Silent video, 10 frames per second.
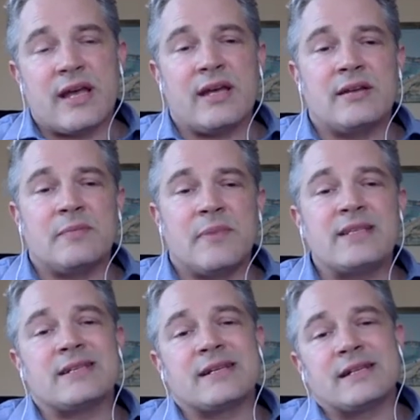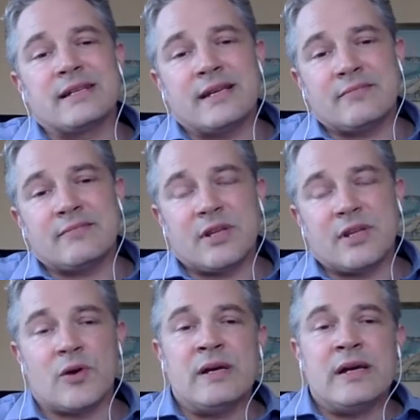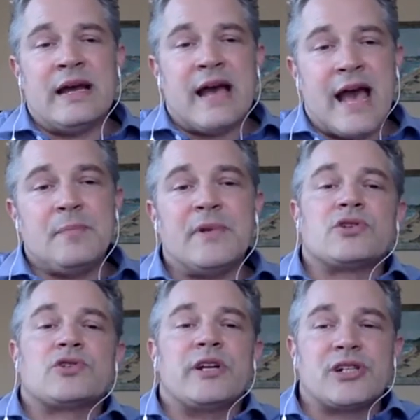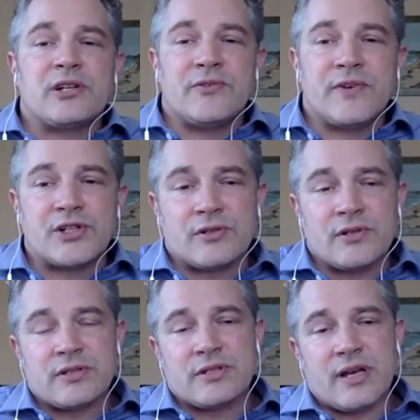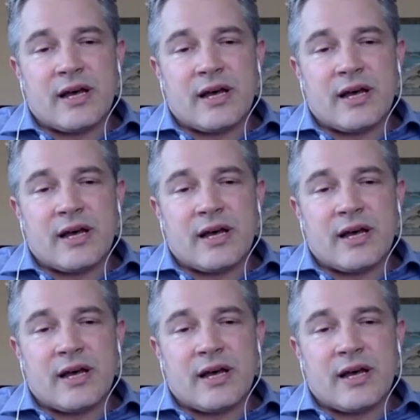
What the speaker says: and basically administration officials.